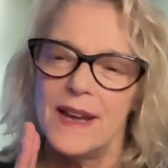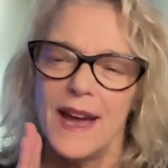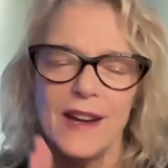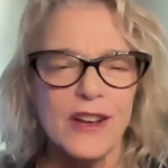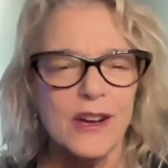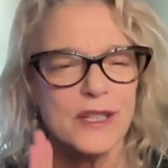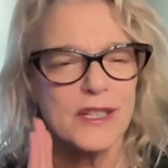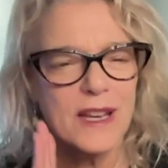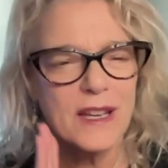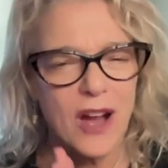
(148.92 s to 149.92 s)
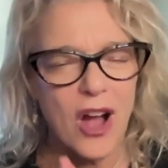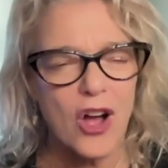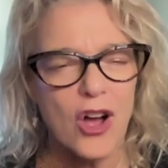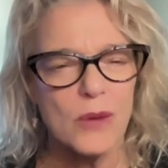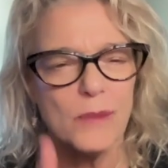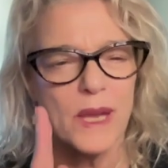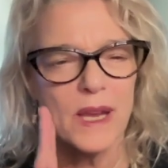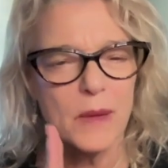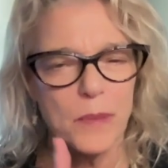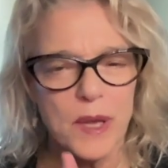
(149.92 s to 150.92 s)
I don't know, it's like a
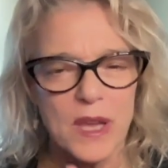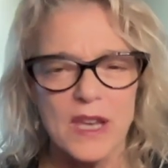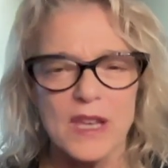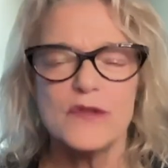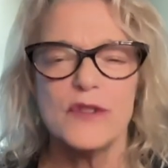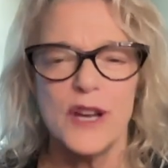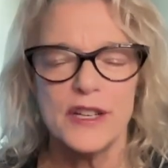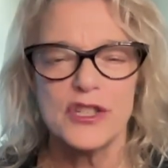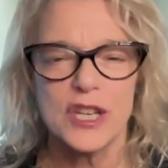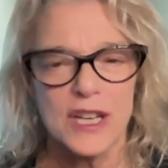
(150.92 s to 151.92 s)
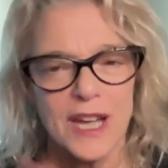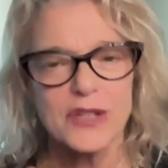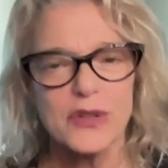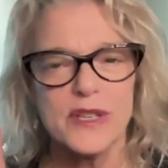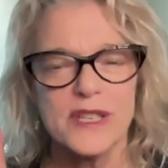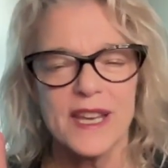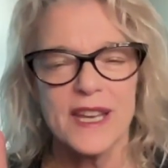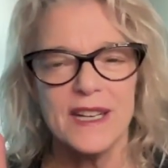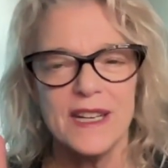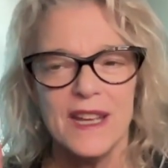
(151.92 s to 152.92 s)
calming, a peaceful energy, not too
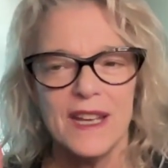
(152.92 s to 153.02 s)
excited,